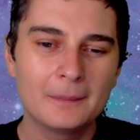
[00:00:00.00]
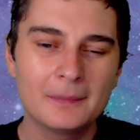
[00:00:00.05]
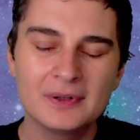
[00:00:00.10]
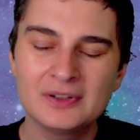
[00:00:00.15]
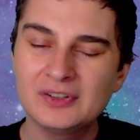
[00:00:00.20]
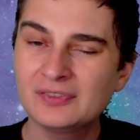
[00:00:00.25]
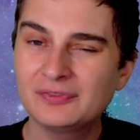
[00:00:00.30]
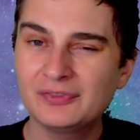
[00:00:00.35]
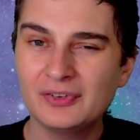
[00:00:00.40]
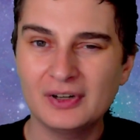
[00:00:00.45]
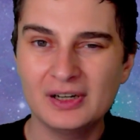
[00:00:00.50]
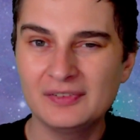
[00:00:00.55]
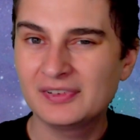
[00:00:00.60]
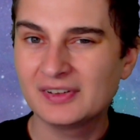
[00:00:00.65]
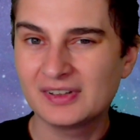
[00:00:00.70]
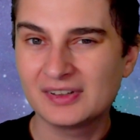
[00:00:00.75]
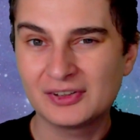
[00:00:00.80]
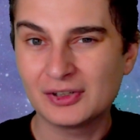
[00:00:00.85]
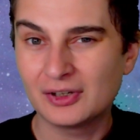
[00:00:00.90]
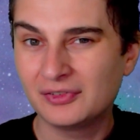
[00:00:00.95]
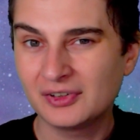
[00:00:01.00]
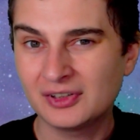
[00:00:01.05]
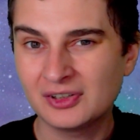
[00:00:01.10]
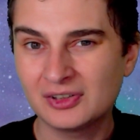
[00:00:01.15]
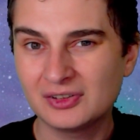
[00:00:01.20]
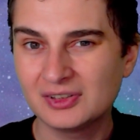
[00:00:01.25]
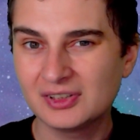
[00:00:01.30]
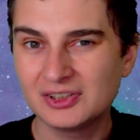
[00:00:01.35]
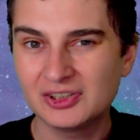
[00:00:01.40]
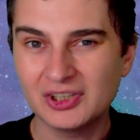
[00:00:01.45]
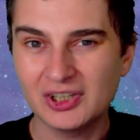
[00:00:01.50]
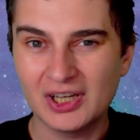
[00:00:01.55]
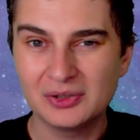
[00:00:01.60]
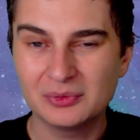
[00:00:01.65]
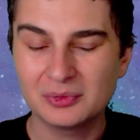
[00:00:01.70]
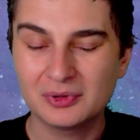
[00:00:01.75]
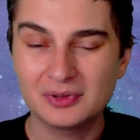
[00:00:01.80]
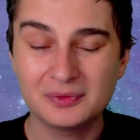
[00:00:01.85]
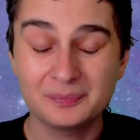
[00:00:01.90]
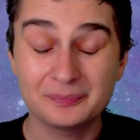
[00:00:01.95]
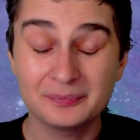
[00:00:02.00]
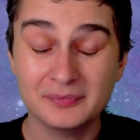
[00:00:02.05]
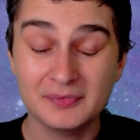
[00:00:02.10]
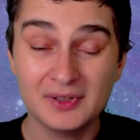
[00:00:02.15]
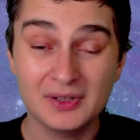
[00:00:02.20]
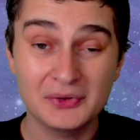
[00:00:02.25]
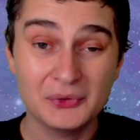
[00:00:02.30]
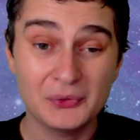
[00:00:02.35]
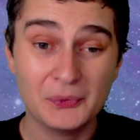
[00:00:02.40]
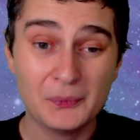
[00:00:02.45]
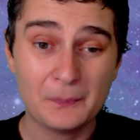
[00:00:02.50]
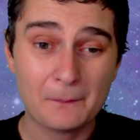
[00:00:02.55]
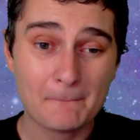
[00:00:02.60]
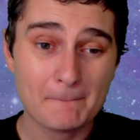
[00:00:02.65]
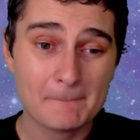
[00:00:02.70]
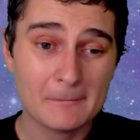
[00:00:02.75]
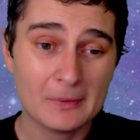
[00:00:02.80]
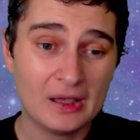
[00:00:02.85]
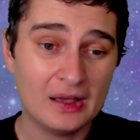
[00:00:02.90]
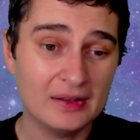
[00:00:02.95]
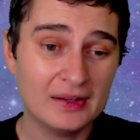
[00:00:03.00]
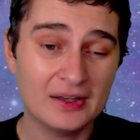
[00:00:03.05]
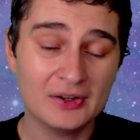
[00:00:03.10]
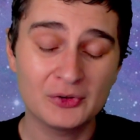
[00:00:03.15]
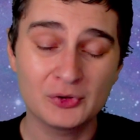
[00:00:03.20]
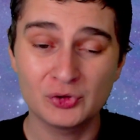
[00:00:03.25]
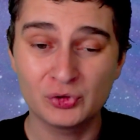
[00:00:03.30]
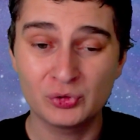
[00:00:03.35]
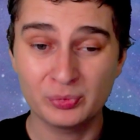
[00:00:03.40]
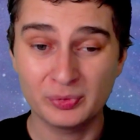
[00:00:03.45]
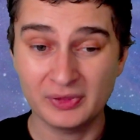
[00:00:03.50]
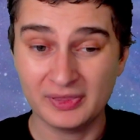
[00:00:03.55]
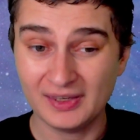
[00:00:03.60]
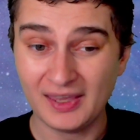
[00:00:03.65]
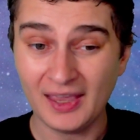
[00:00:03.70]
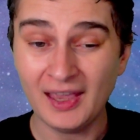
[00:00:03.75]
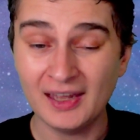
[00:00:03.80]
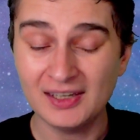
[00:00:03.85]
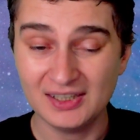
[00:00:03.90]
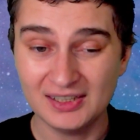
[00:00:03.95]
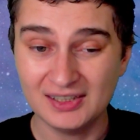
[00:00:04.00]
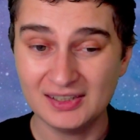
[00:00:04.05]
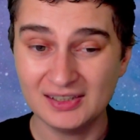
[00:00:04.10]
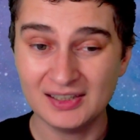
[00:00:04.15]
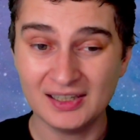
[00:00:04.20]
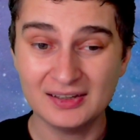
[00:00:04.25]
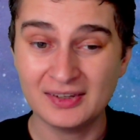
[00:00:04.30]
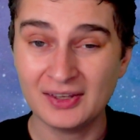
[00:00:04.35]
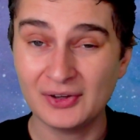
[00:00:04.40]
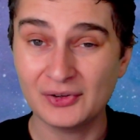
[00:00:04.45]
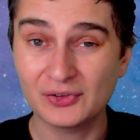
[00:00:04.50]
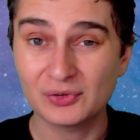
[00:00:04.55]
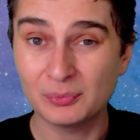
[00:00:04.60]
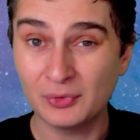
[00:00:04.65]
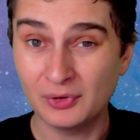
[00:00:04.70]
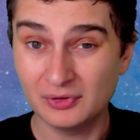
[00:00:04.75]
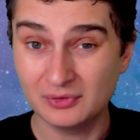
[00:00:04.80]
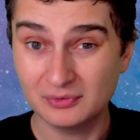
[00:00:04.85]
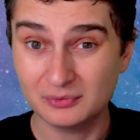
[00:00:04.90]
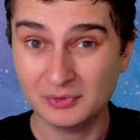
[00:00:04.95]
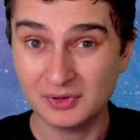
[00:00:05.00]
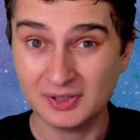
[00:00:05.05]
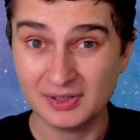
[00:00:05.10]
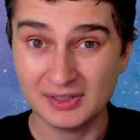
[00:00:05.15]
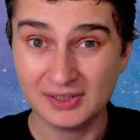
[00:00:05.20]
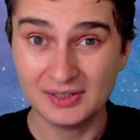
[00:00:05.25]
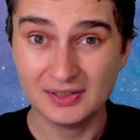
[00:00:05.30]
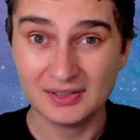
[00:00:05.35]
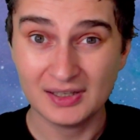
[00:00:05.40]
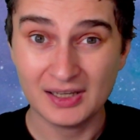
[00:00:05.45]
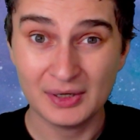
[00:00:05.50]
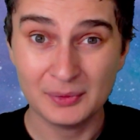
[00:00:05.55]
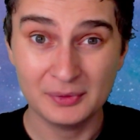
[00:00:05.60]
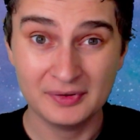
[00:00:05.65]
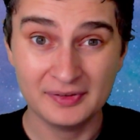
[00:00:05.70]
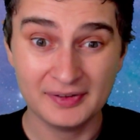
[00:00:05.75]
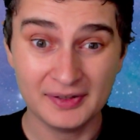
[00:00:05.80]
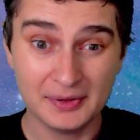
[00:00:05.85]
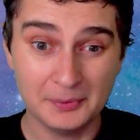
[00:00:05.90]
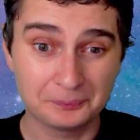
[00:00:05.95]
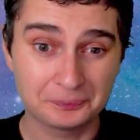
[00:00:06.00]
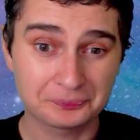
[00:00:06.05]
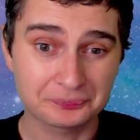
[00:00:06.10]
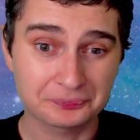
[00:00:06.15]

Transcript: Just very philosophical in general, you know. That goes with like any ninth house moon, really, I would say.